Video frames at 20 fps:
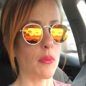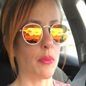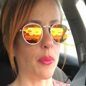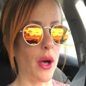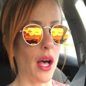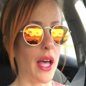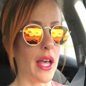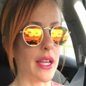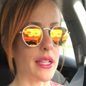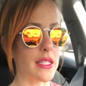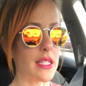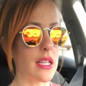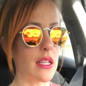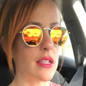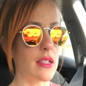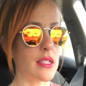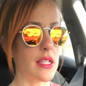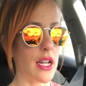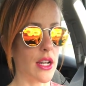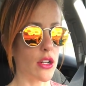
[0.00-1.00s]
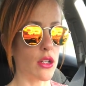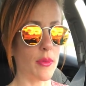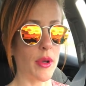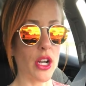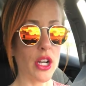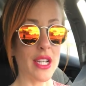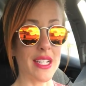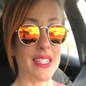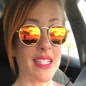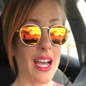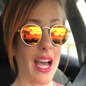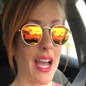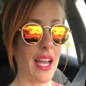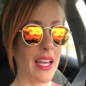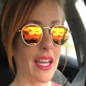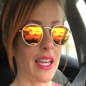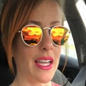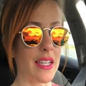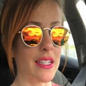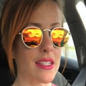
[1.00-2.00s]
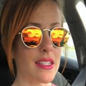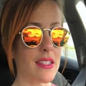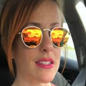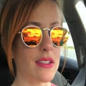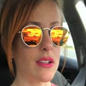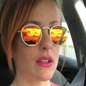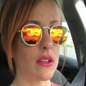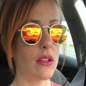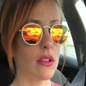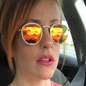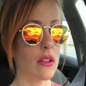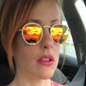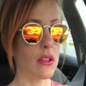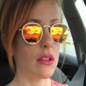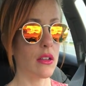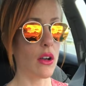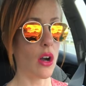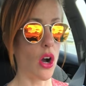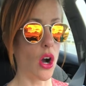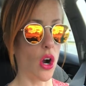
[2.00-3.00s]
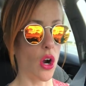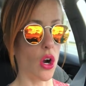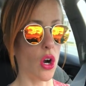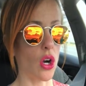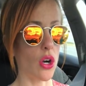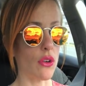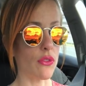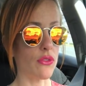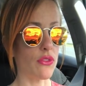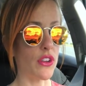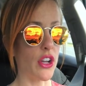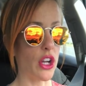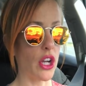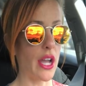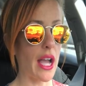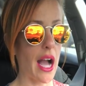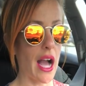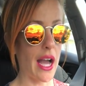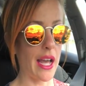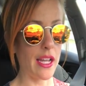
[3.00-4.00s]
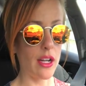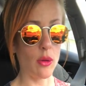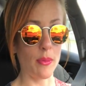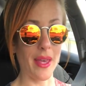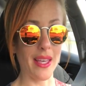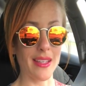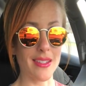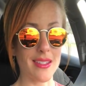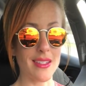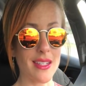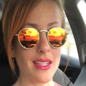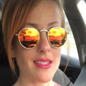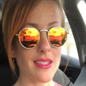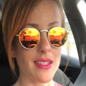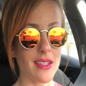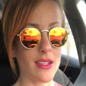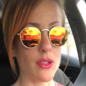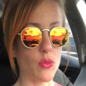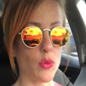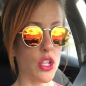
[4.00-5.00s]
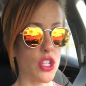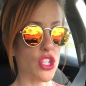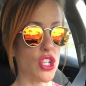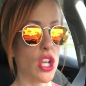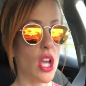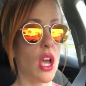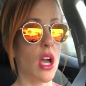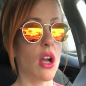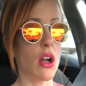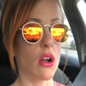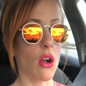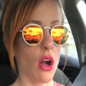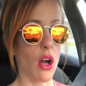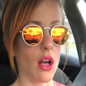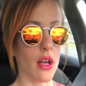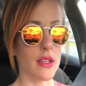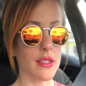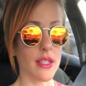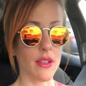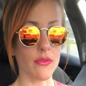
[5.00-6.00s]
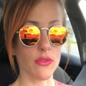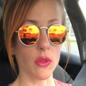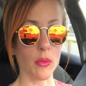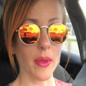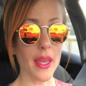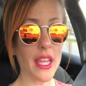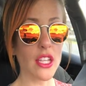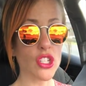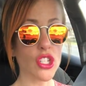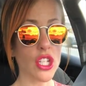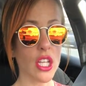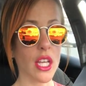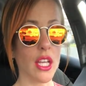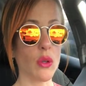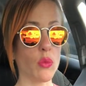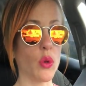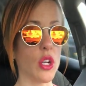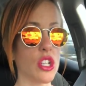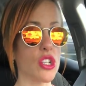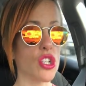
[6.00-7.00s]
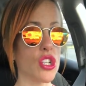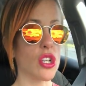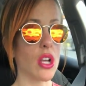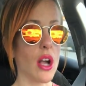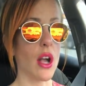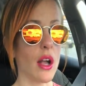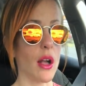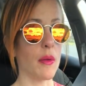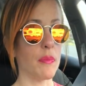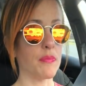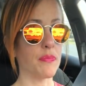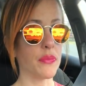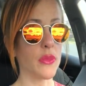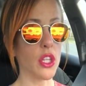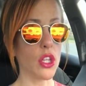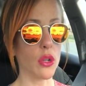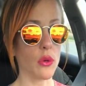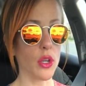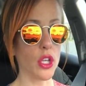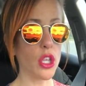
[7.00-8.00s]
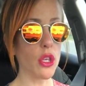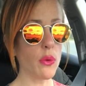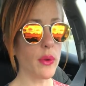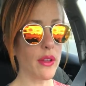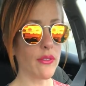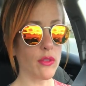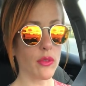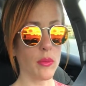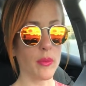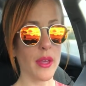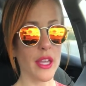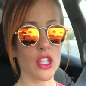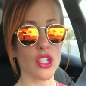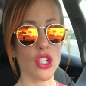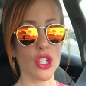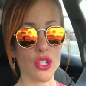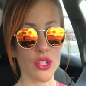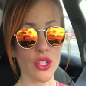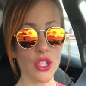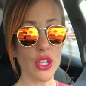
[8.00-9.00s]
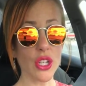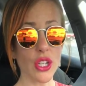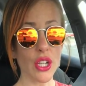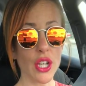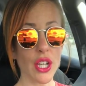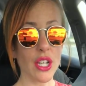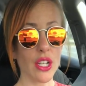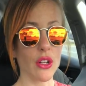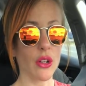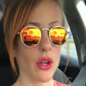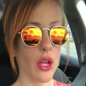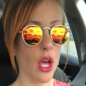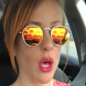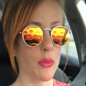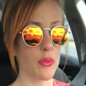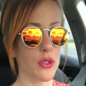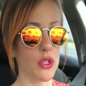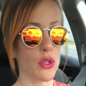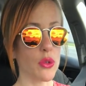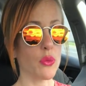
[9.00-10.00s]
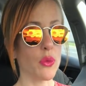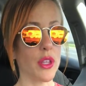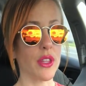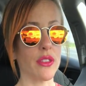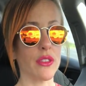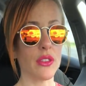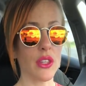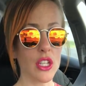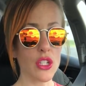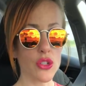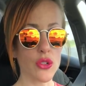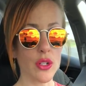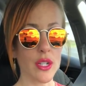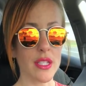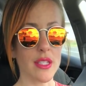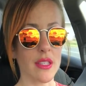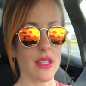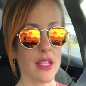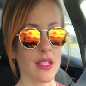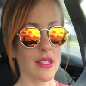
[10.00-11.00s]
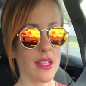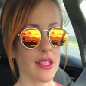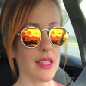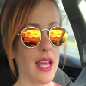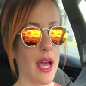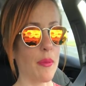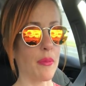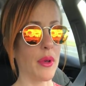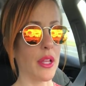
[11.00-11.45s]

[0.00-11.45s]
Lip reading: But standard American diets are very high in omega-6s, which cause inflammation, which, acute inflammation is good, helps you with injuries and things like that.